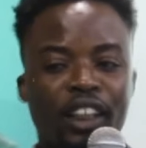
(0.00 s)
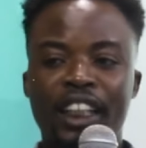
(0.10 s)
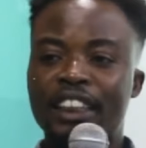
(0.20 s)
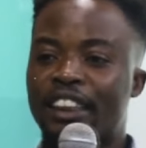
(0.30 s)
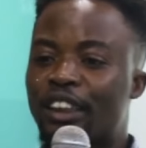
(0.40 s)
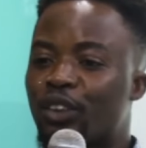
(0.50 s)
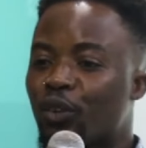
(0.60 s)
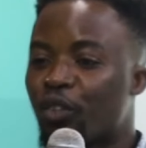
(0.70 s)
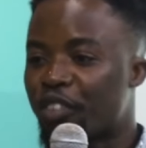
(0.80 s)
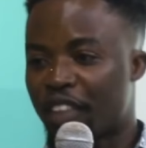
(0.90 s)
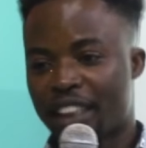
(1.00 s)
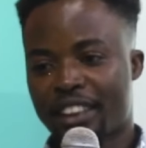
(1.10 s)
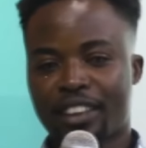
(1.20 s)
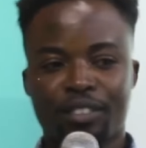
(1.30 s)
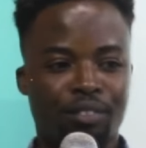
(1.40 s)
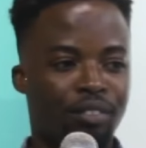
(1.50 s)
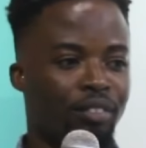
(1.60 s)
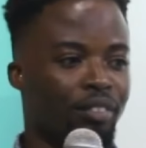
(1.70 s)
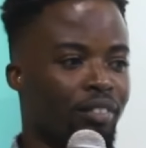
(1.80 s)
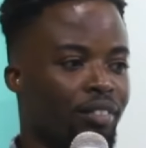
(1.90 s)
forget things so fast.
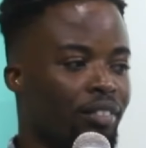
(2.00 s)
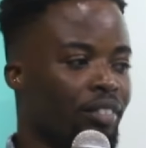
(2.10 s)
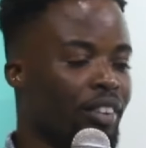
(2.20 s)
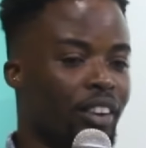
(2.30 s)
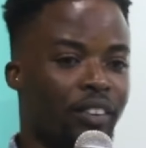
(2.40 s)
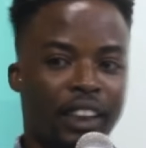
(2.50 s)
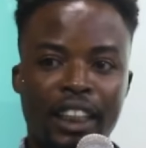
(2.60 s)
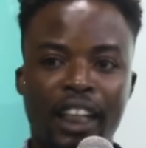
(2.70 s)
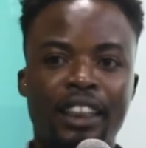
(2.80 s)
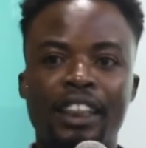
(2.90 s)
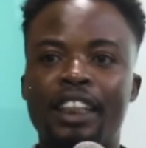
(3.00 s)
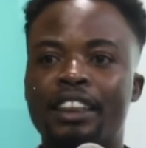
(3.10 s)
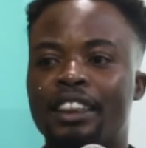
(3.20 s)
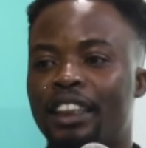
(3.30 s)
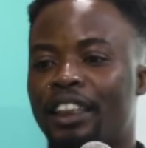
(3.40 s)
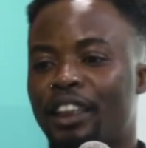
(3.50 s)
Regardless